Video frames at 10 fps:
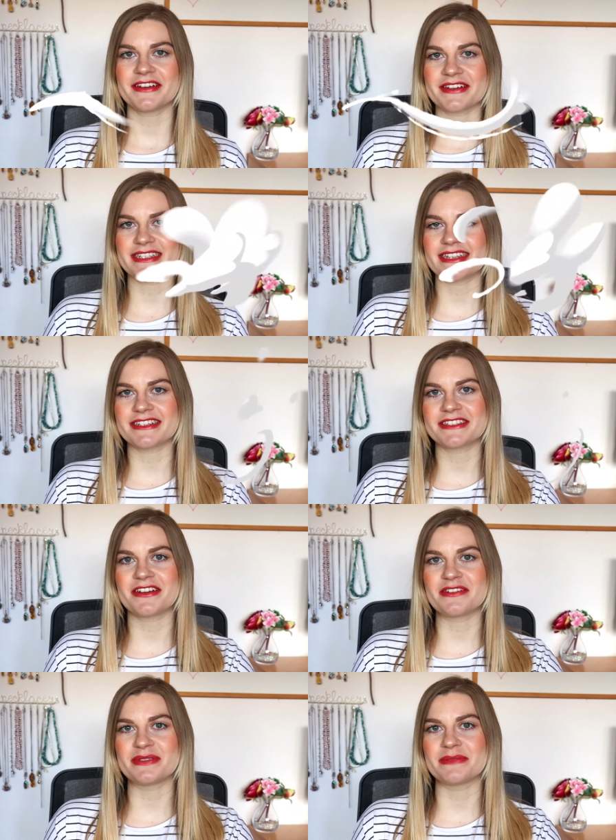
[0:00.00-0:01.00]
Okay, so let's start
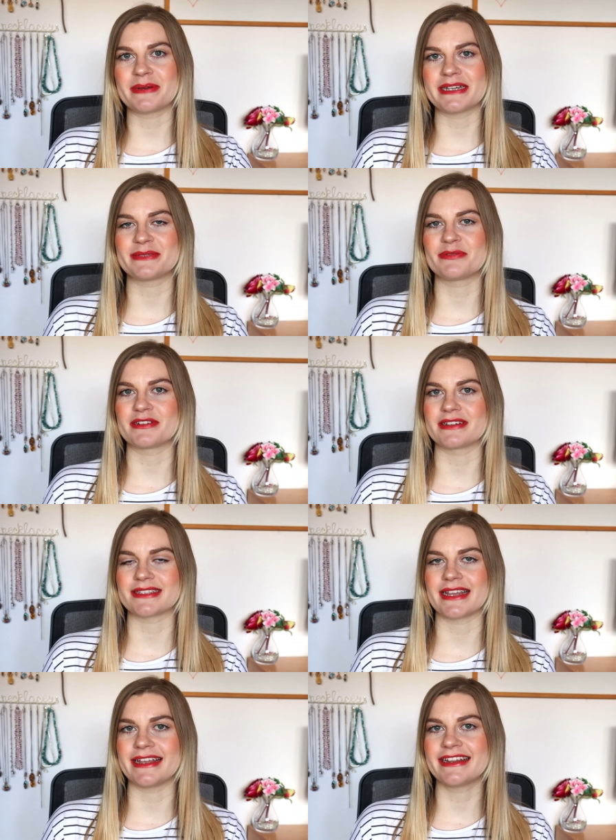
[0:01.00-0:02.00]
off with the base products
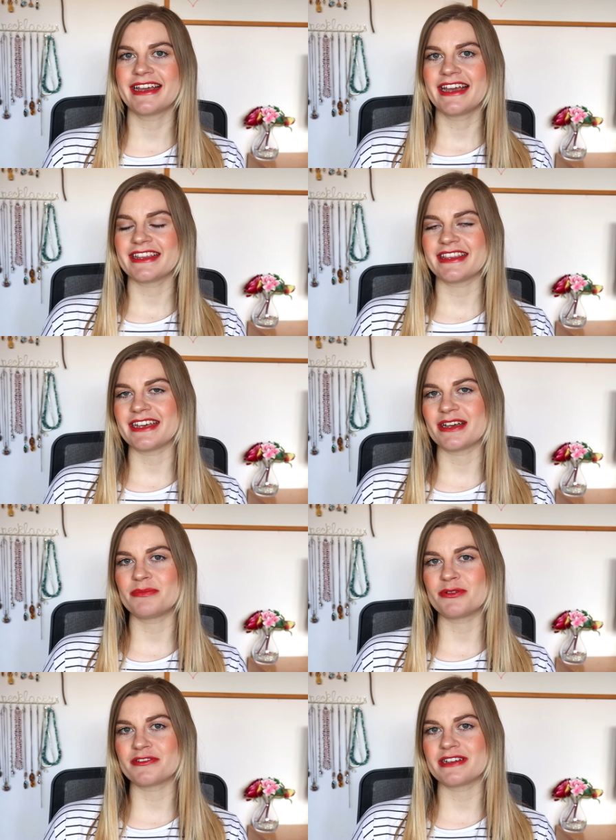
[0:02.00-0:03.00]
then. The
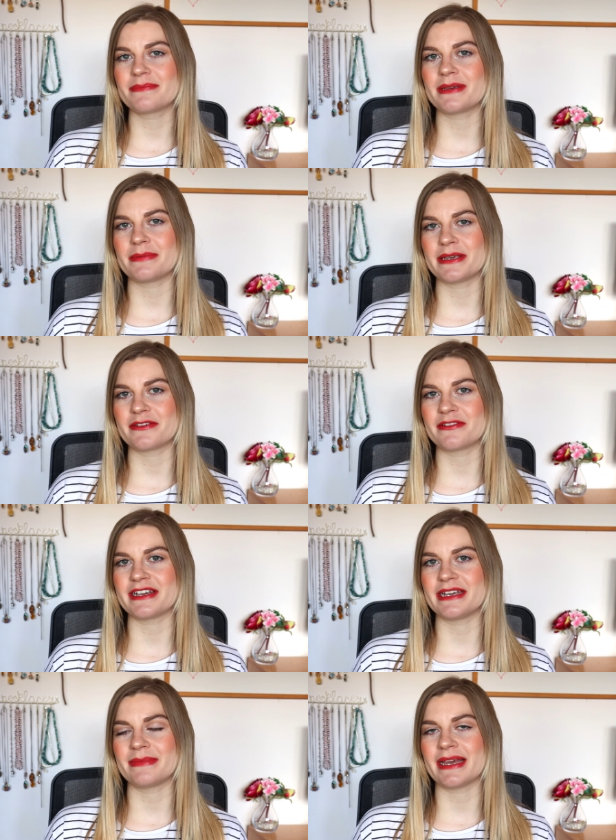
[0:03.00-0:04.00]
Borean BB
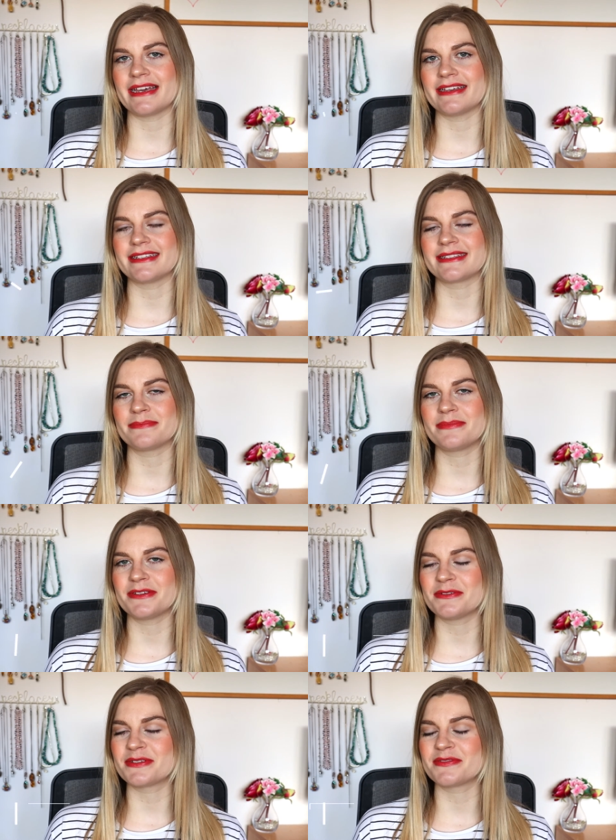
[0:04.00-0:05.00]
Cream is
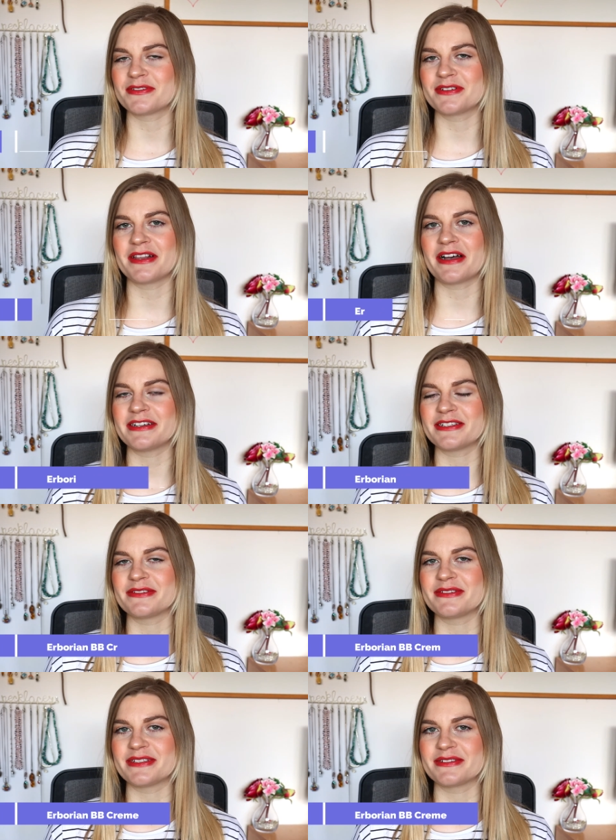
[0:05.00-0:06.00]
beautiful. I
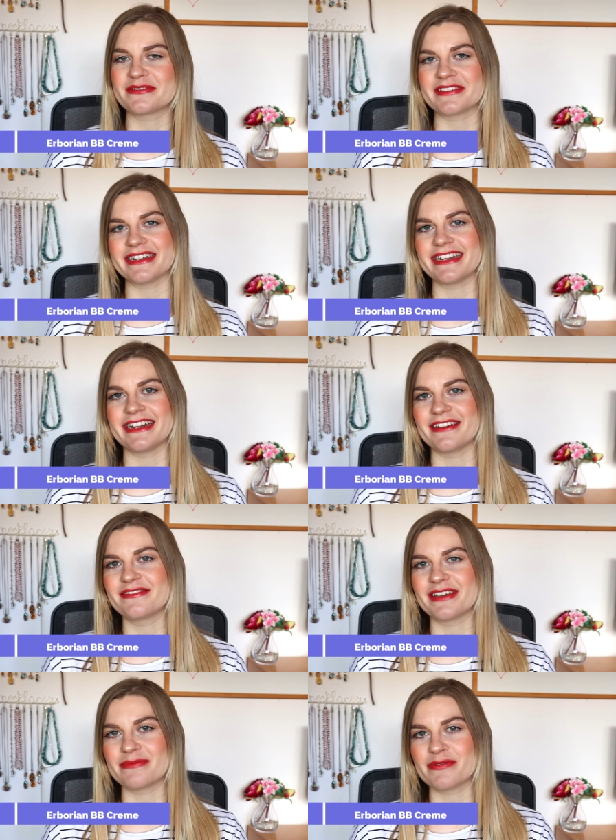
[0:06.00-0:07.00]
do still really love
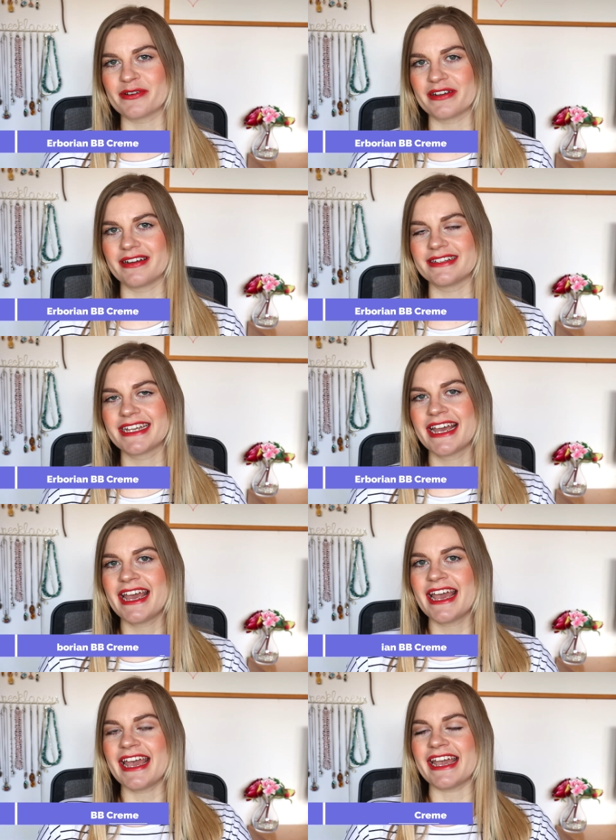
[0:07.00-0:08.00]
that product.
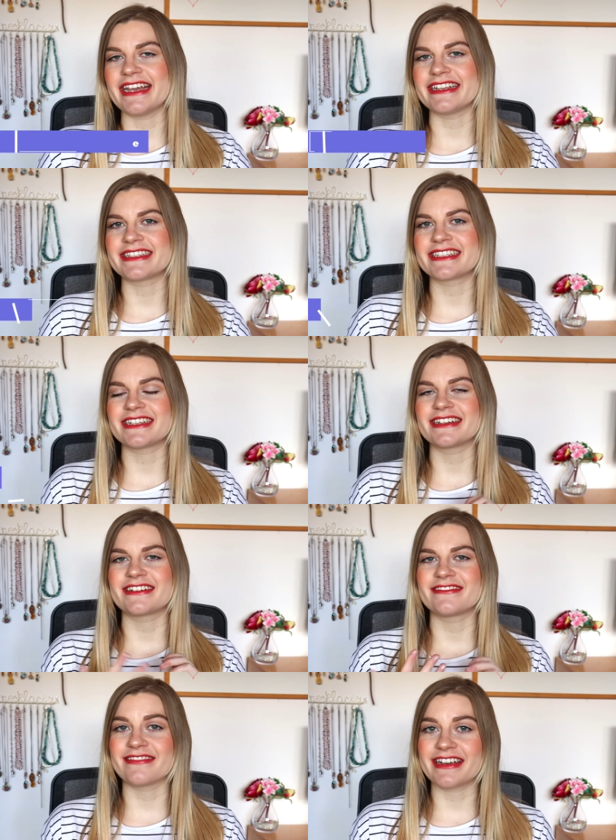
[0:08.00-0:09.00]
It's
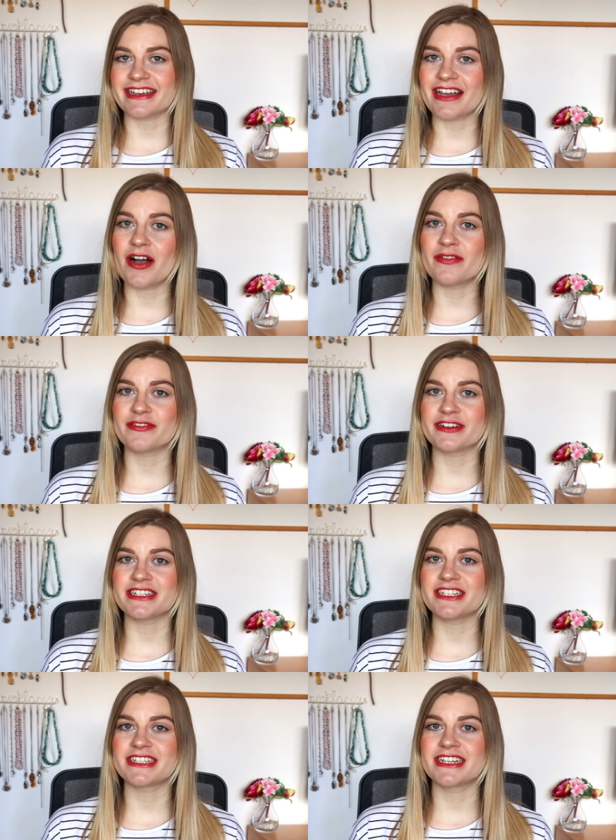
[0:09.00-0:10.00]
great
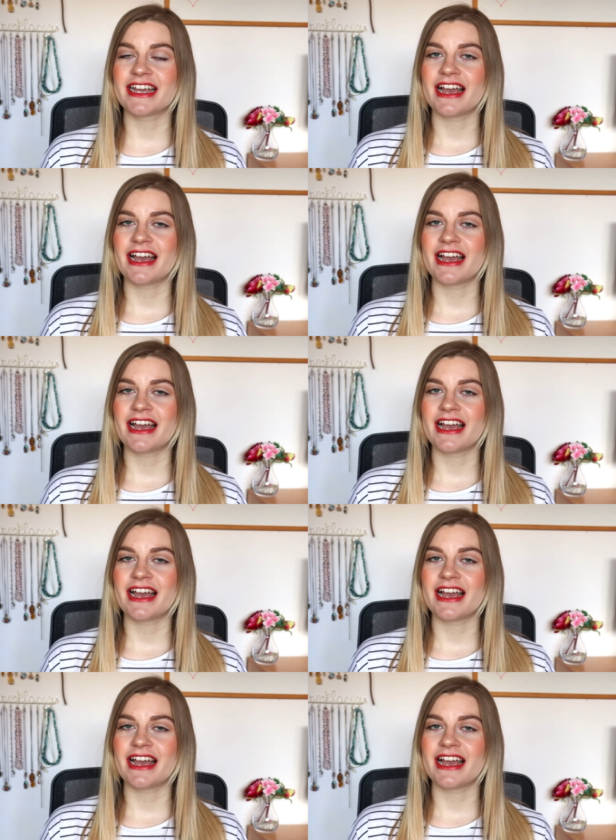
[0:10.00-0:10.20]
coverage.